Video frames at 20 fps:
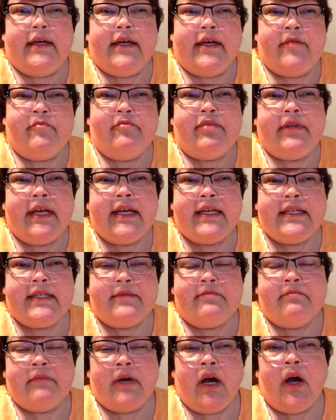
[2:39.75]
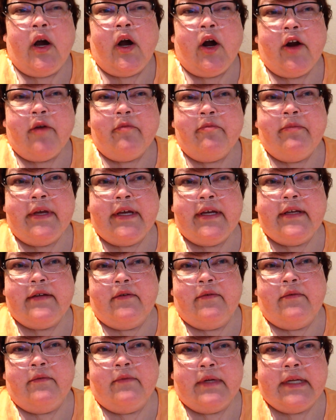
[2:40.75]
And plus, my heartbeat
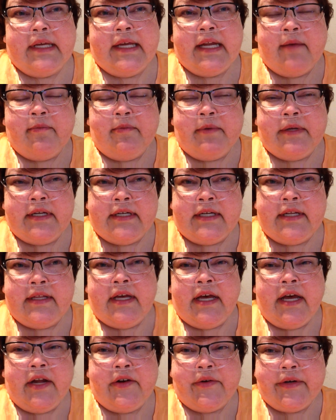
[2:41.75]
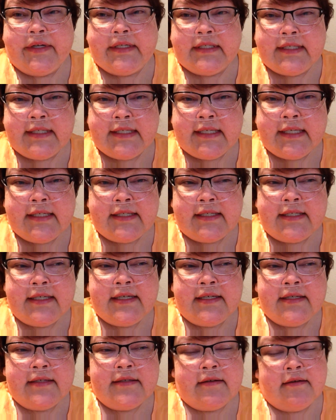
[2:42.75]
would get up into the
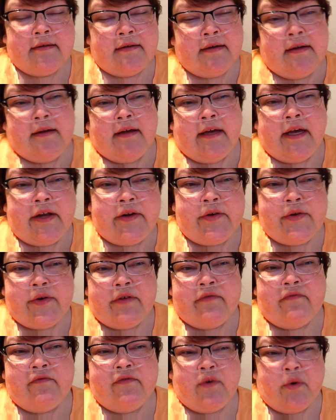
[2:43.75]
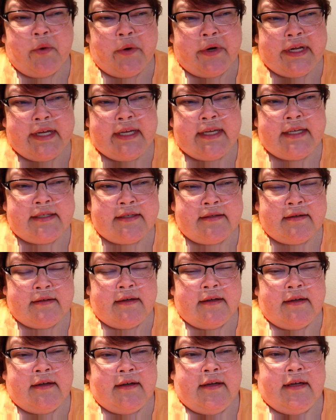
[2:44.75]
160s, 140s,
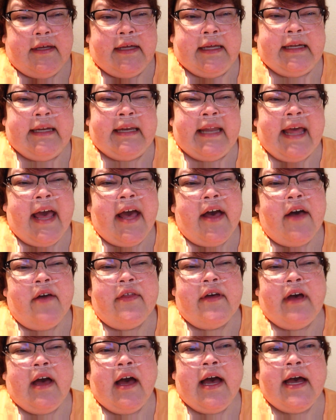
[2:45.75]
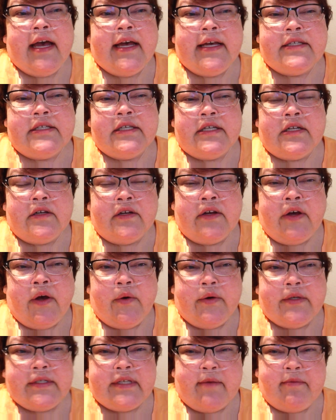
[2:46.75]
and now the highest it'll
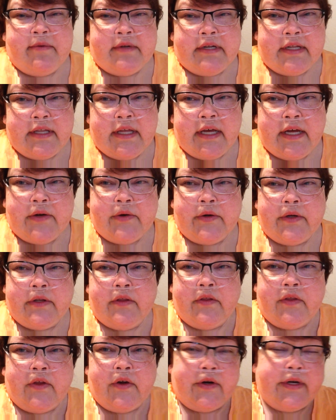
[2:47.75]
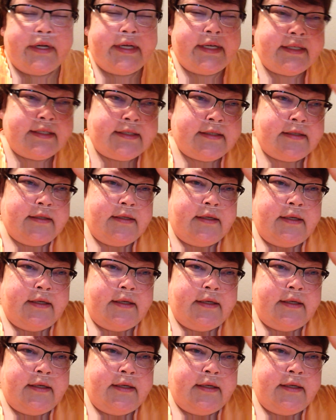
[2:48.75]
go is up into the 130s.